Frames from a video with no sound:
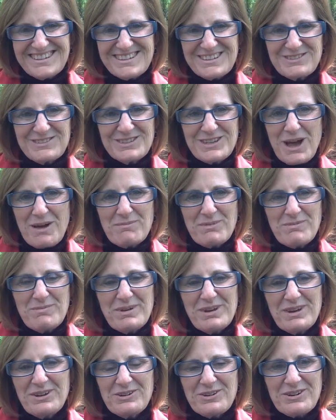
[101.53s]
So Simon
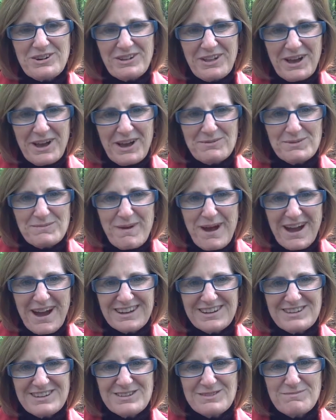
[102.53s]
Peter climbed
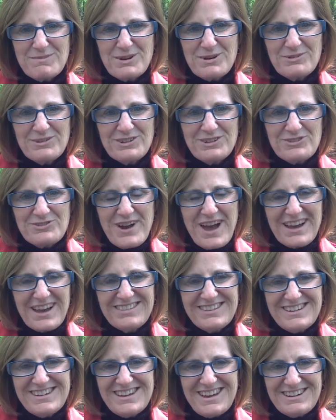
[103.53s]
back into the boat and
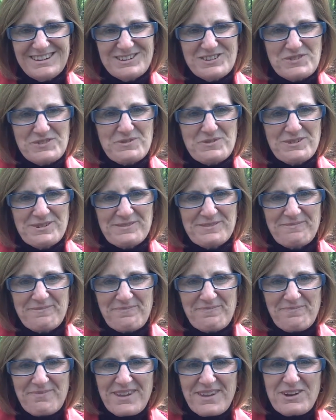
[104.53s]
dragged the net ashore.
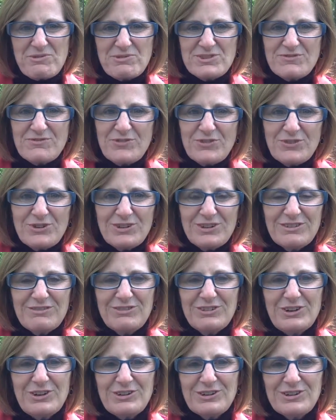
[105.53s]
It was full
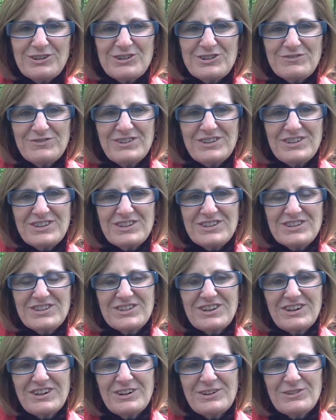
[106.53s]
of large
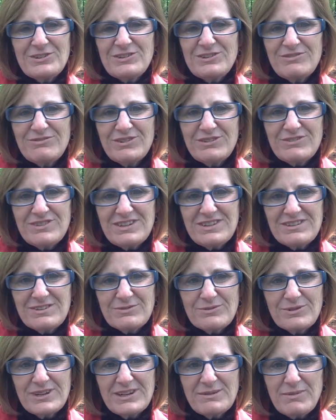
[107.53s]
fish,
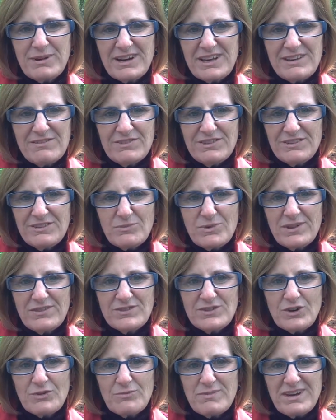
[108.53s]
153, but even
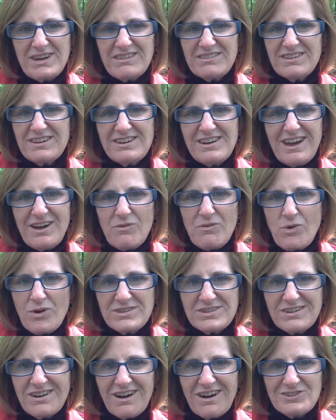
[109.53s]
with so many, the net
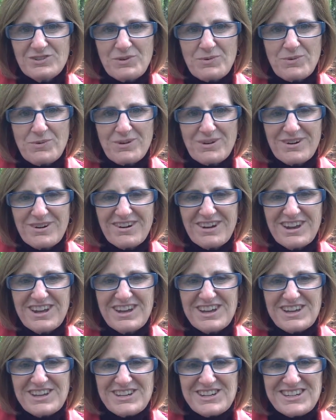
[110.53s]
was not torn.
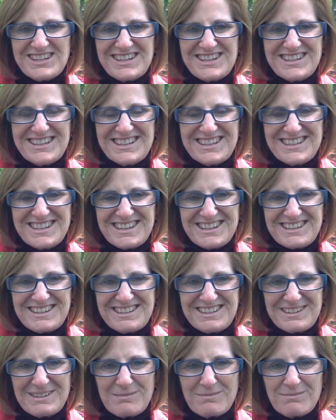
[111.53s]
Jesus said
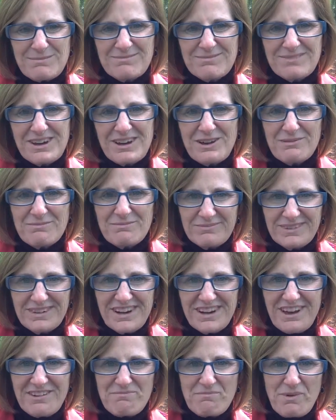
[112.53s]
to them, "Come
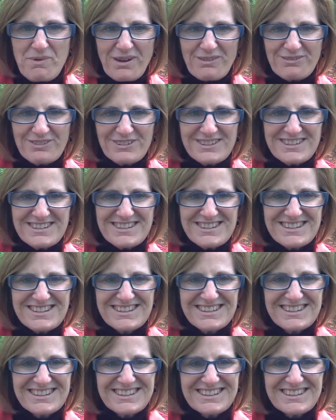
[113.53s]
and have breakfast."